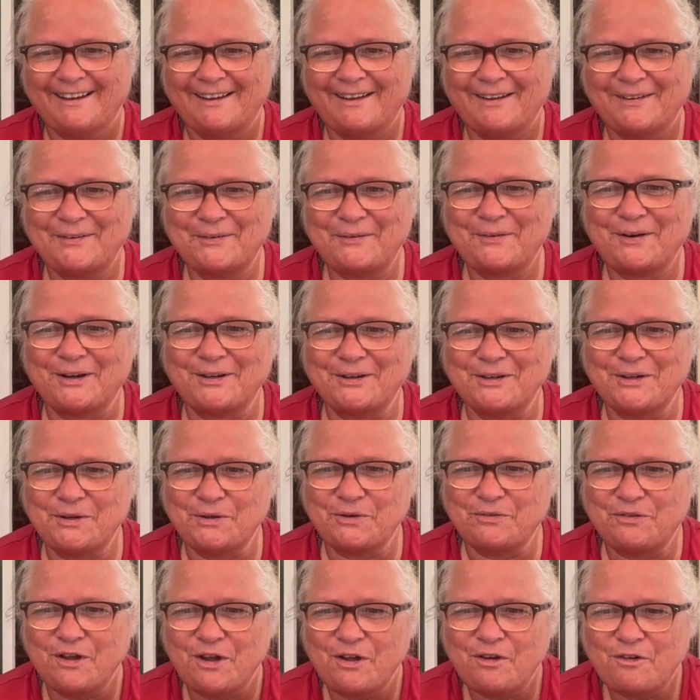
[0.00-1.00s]
Who are
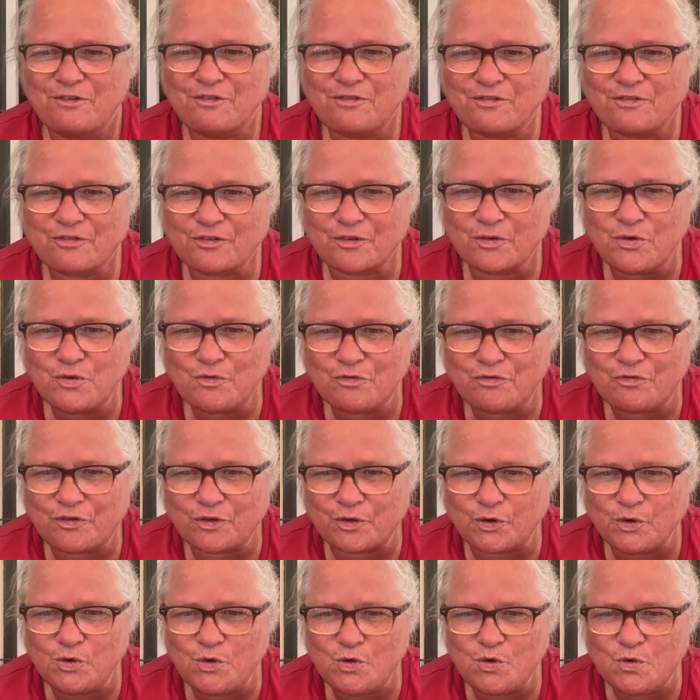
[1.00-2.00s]
you?
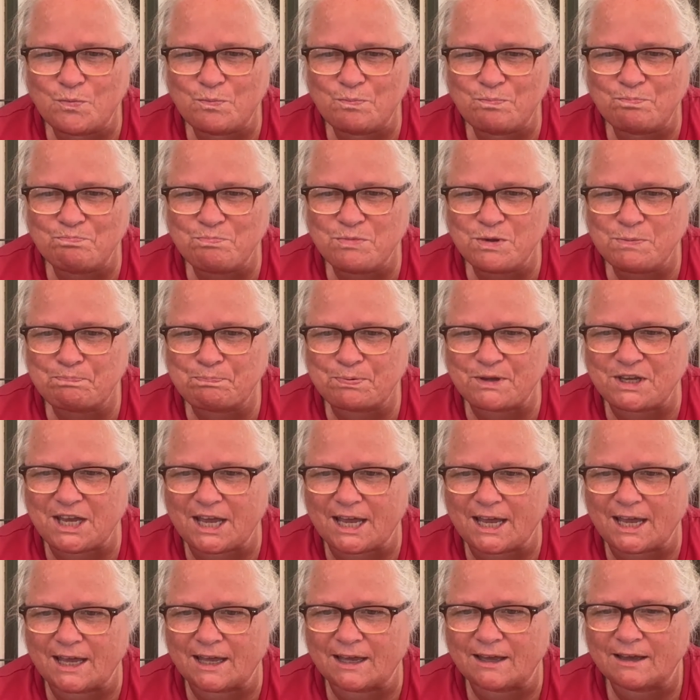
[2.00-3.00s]

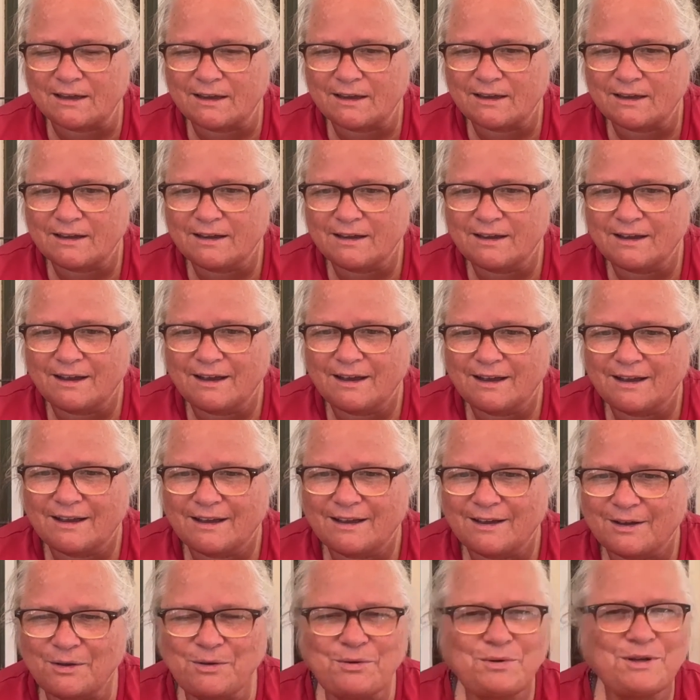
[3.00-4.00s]
Frumpje.
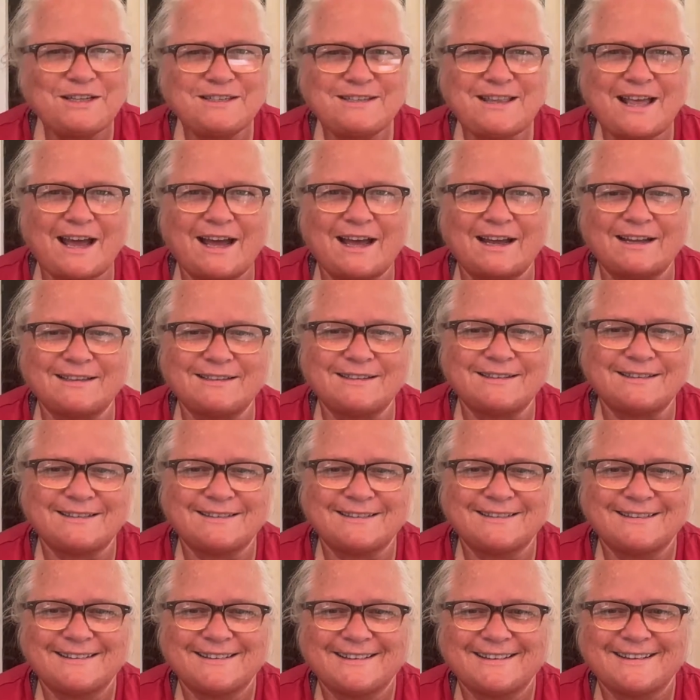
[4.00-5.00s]
Who is that?
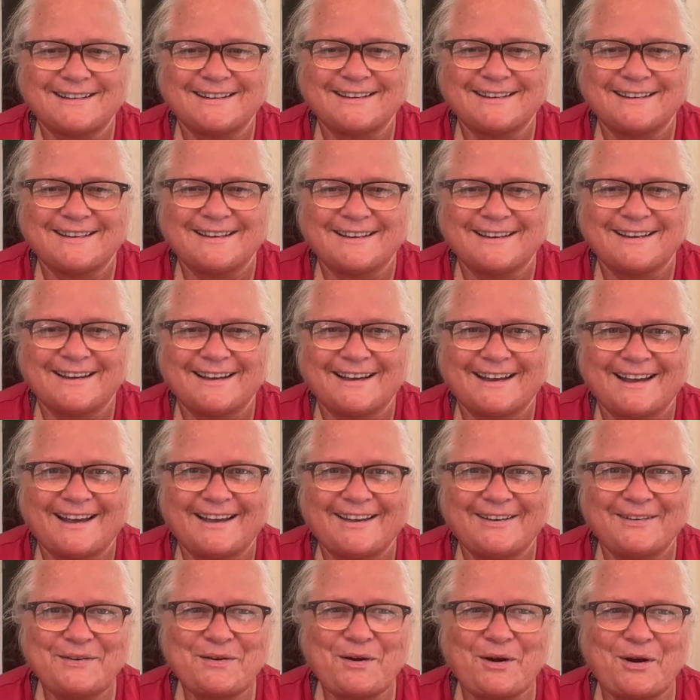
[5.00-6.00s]

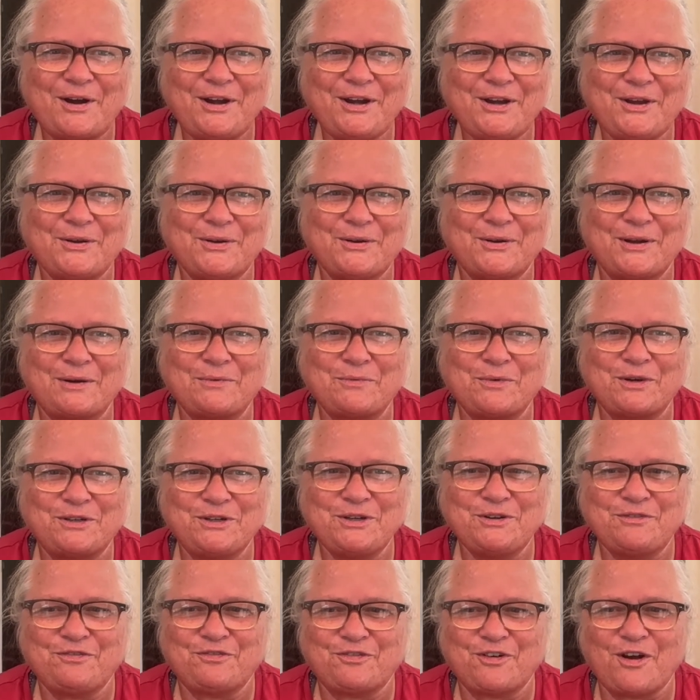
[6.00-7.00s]
Who are you and where are
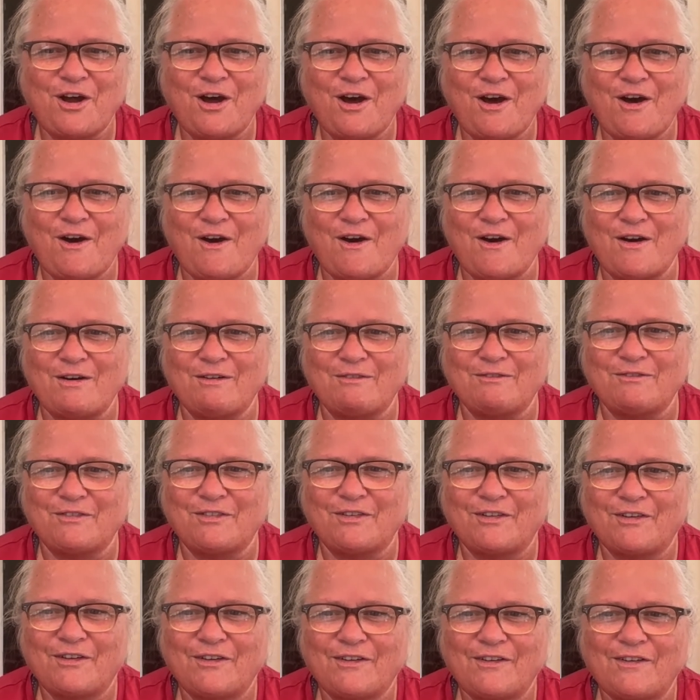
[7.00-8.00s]
you from?
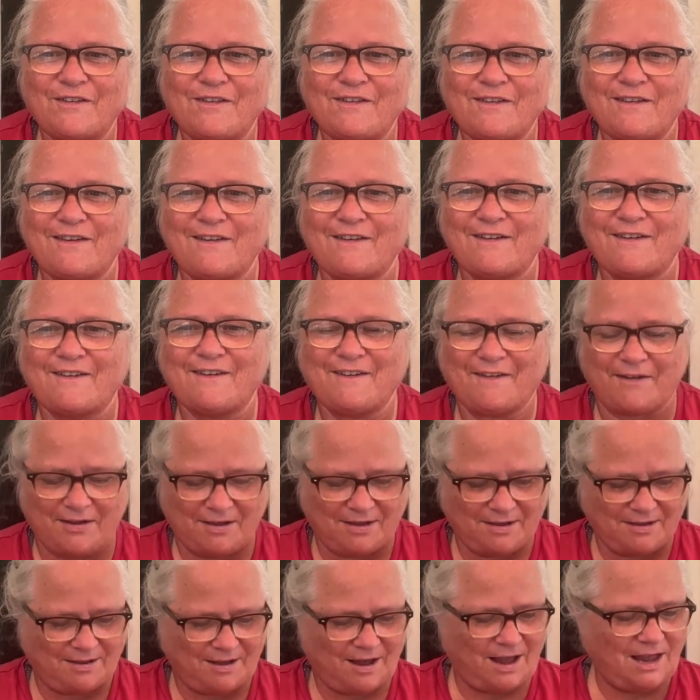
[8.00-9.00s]

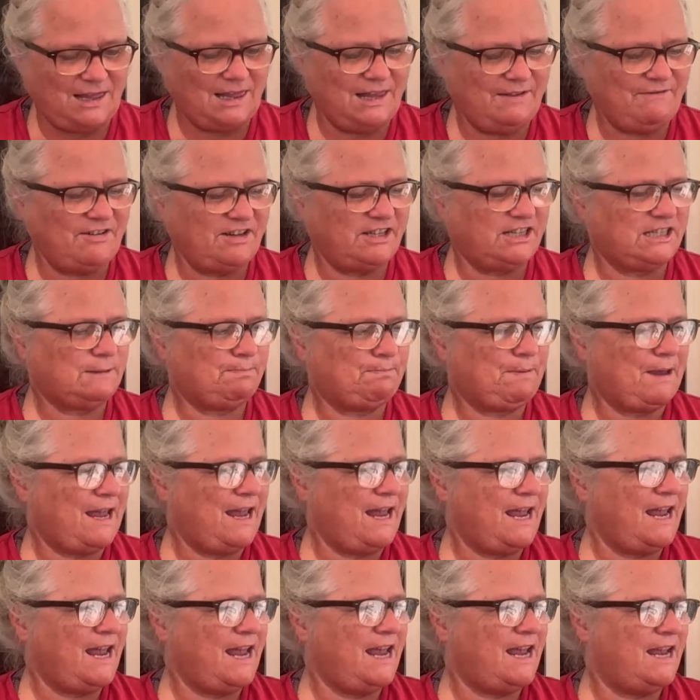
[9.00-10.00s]
I live in
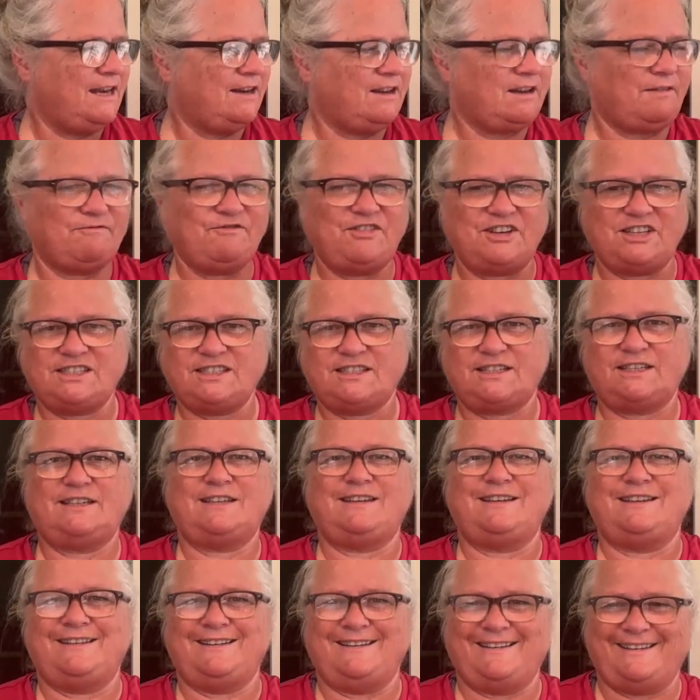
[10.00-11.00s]
Spain. Come
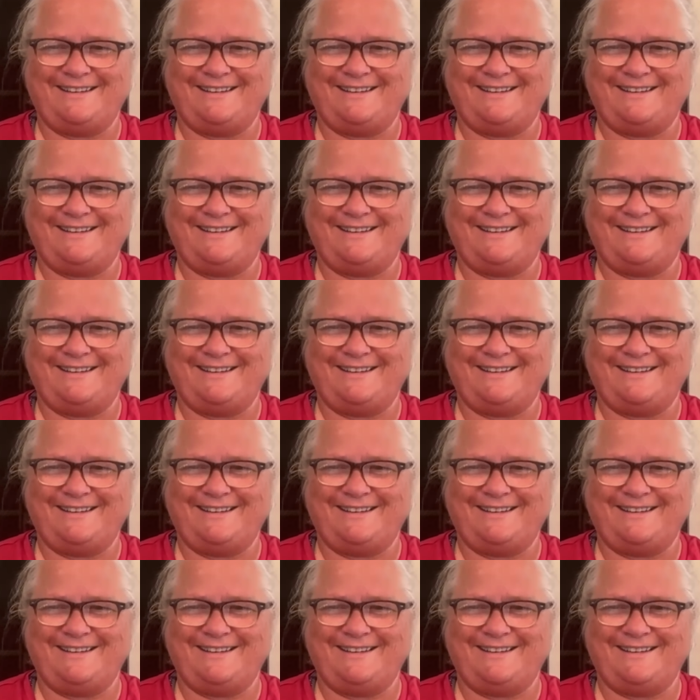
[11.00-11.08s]
visit.